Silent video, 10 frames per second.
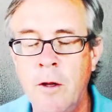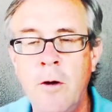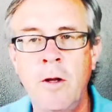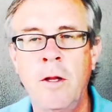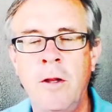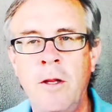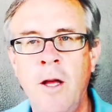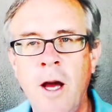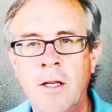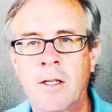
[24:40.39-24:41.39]
There,
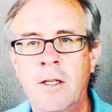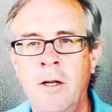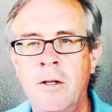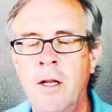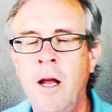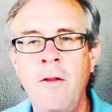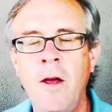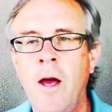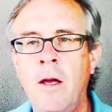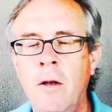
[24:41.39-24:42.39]
yes, there's
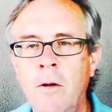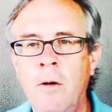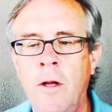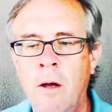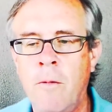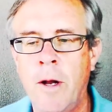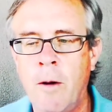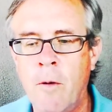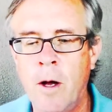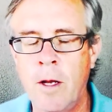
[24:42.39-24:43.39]
nothing I can do to get what
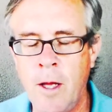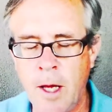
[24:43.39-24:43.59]
I want.